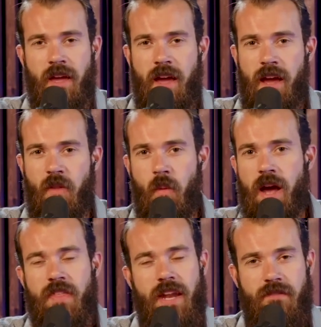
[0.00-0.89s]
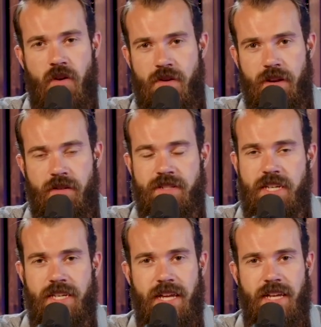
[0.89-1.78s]
And the way that I've heard it
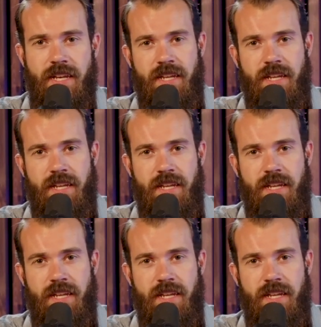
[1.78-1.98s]
articulated,